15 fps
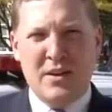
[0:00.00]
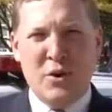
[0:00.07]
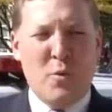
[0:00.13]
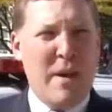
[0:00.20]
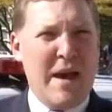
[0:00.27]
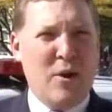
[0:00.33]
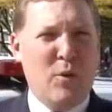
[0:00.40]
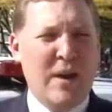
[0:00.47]
No
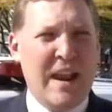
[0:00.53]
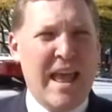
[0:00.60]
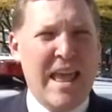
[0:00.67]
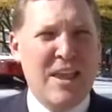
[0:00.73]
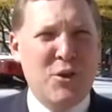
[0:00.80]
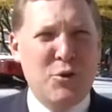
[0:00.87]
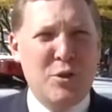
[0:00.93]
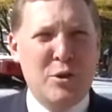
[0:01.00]
matter what
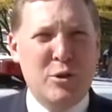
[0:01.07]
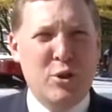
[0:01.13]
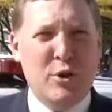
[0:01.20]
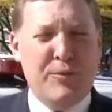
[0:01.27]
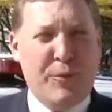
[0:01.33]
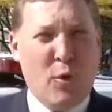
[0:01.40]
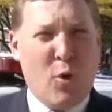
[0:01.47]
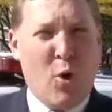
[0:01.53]
angle you
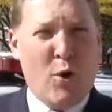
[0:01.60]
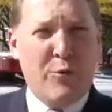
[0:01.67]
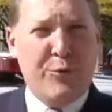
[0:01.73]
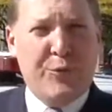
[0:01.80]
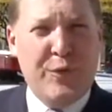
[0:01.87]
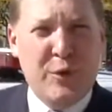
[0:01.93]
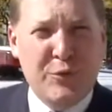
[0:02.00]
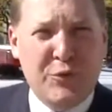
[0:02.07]
look for or
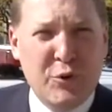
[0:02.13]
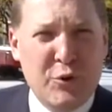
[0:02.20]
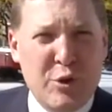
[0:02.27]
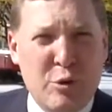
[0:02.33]
filter